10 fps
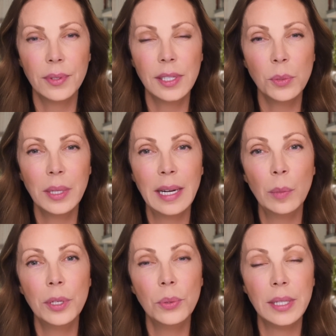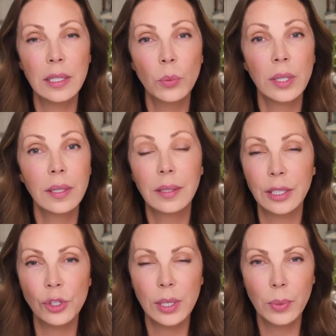This will help you deal with
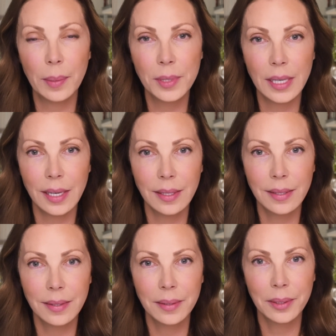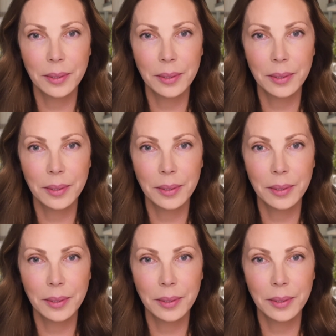glitchy websites.